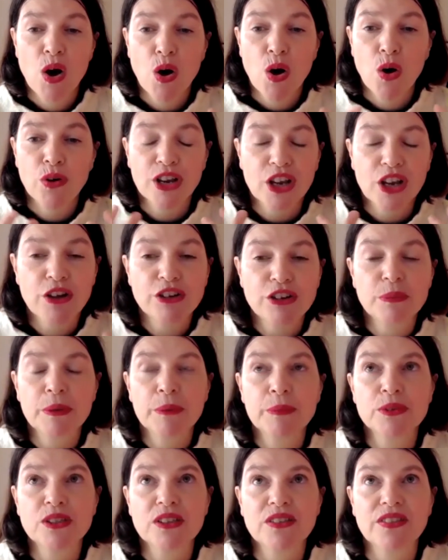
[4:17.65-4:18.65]
or encourage
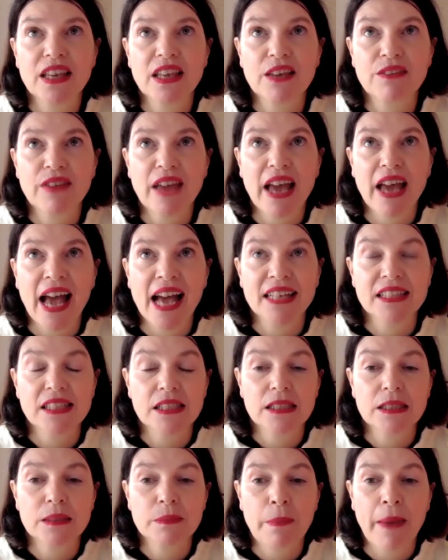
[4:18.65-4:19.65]
people to think of it as
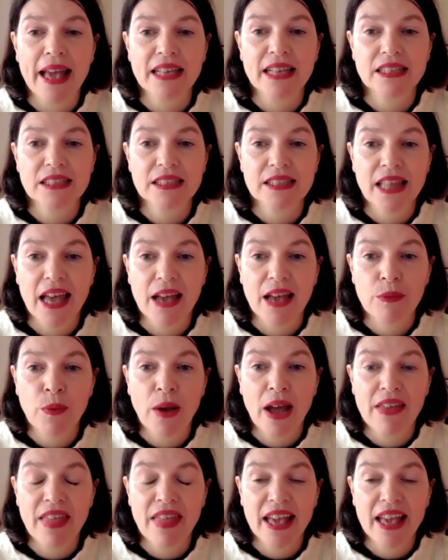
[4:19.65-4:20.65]
a space that
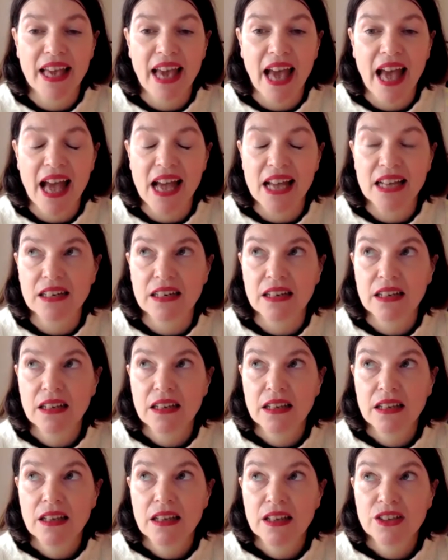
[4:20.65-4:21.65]
where they can
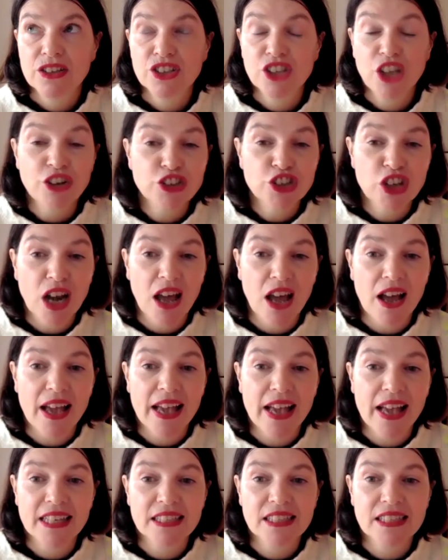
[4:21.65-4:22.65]

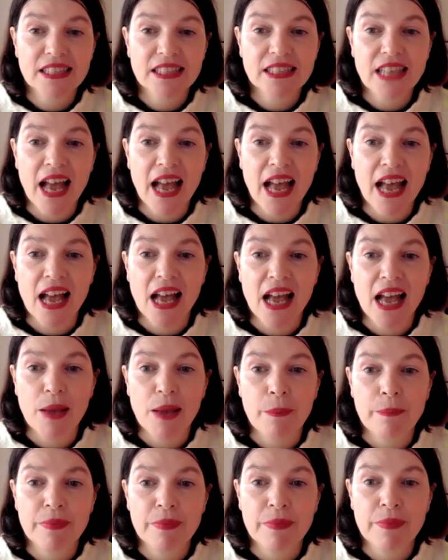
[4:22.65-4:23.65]
socialise,
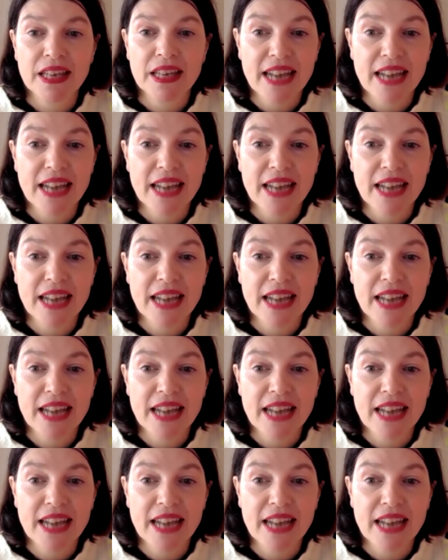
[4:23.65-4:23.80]
um,